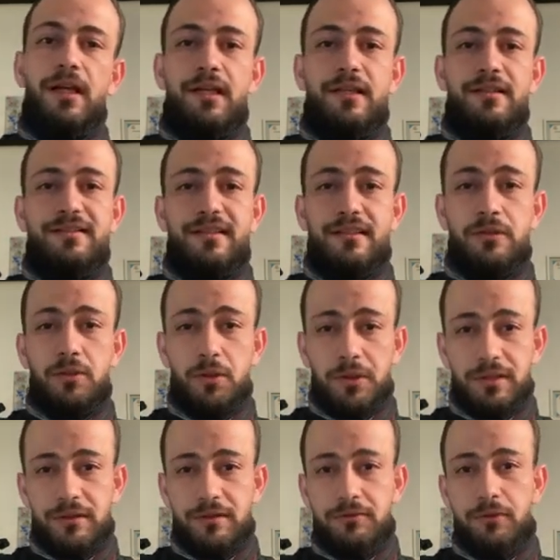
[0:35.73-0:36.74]
it
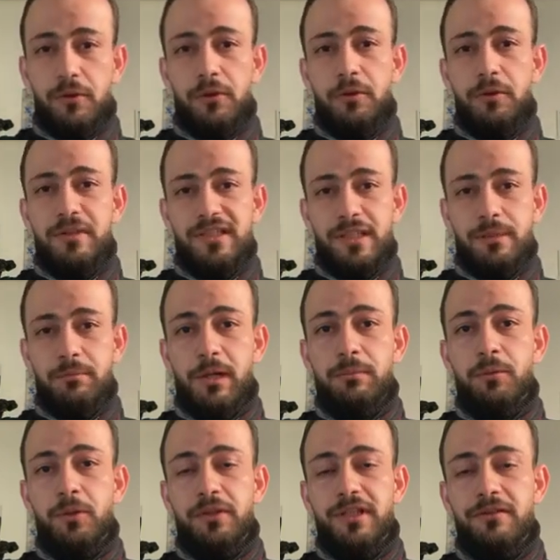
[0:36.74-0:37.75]
good for using
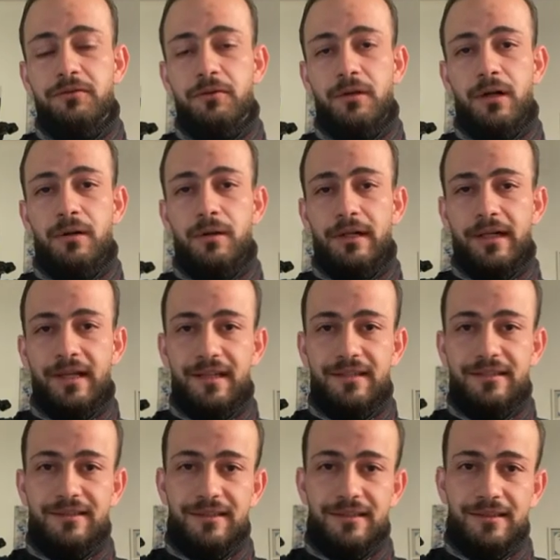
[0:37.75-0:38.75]
Pulpotec for our
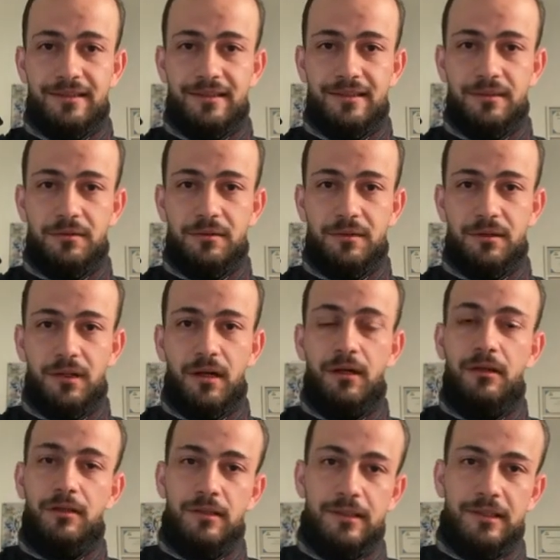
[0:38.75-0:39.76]
cases
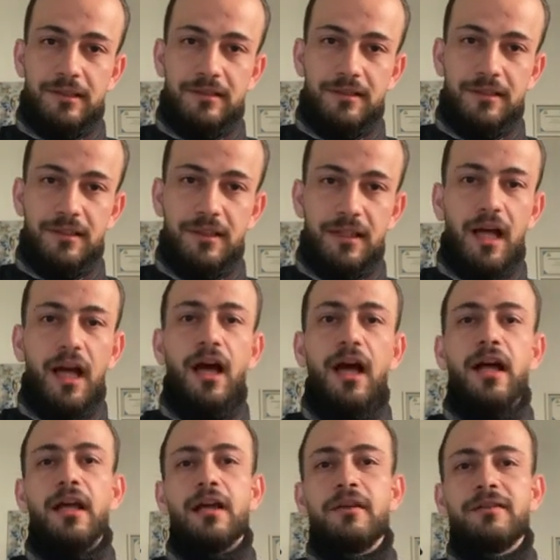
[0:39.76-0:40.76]
or not?
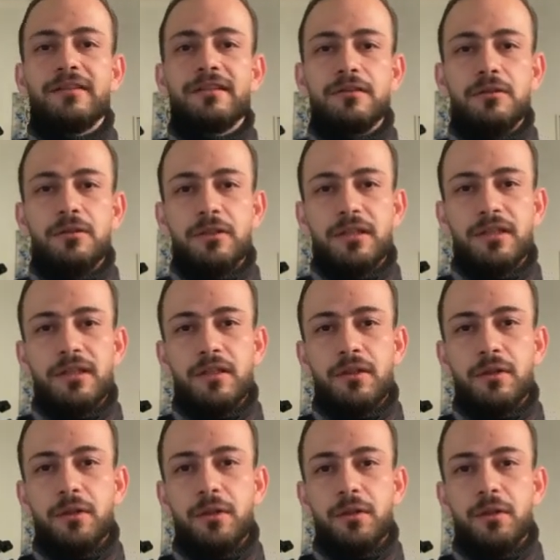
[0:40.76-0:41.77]
If it's good,
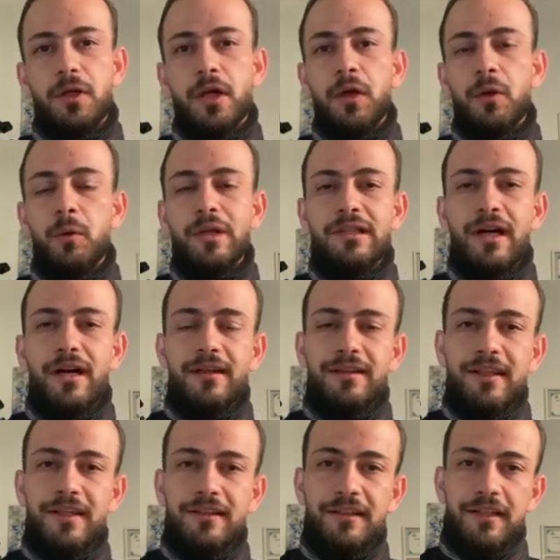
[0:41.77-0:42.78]
what are the
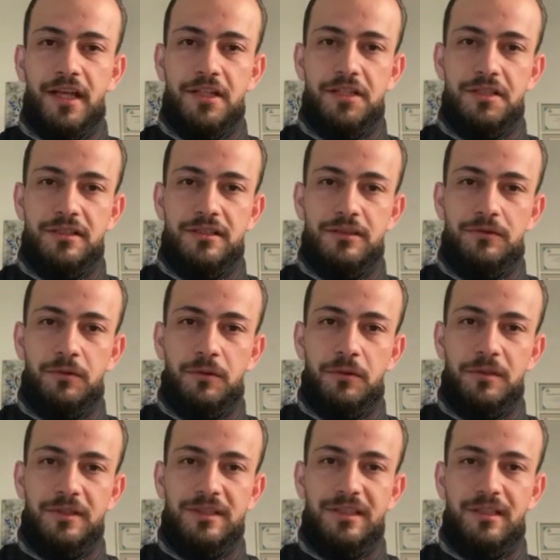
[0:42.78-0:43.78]
indications for
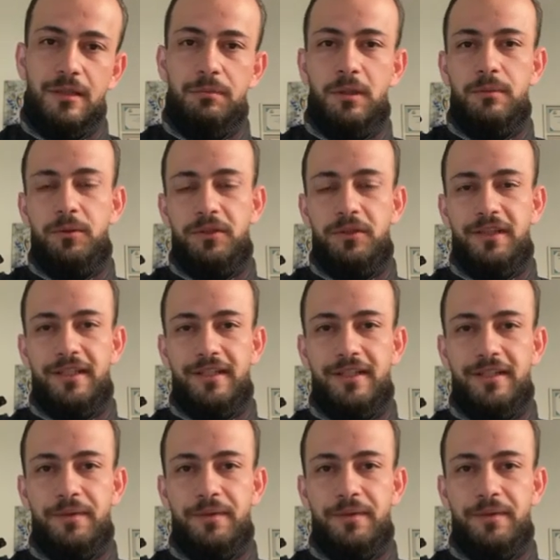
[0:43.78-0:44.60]
using the Pulpotec?